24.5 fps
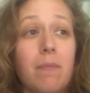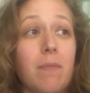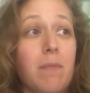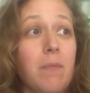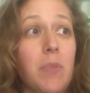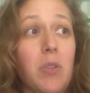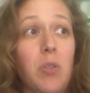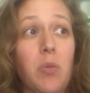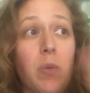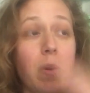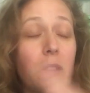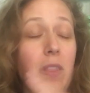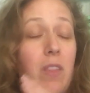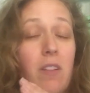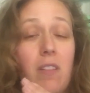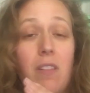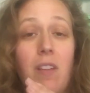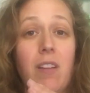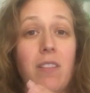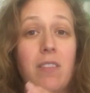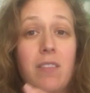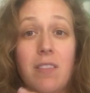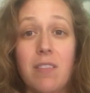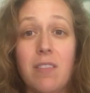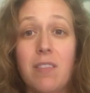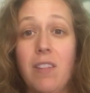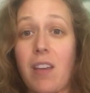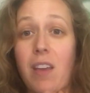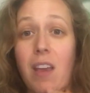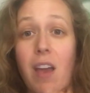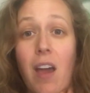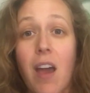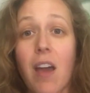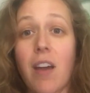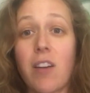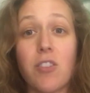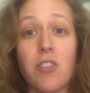between their lessons,
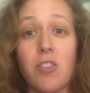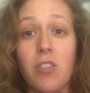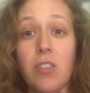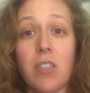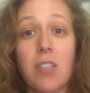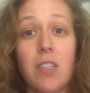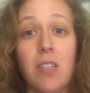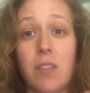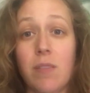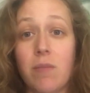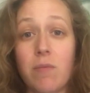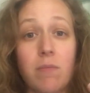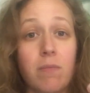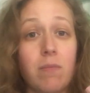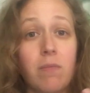actually